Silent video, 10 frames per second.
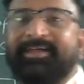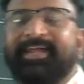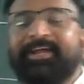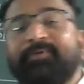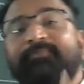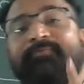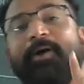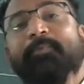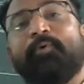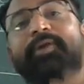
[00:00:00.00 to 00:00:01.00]
It will
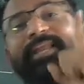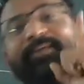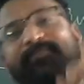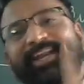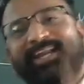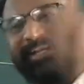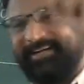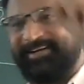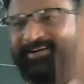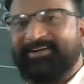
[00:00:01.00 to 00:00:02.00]
form only 1
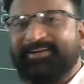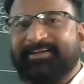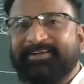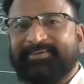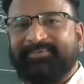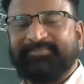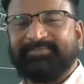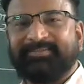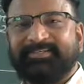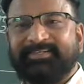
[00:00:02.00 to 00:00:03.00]
liter.
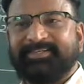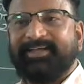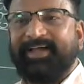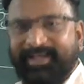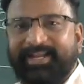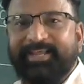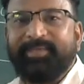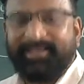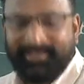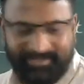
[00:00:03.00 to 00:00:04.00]
Are you getting
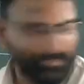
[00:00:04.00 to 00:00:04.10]
me?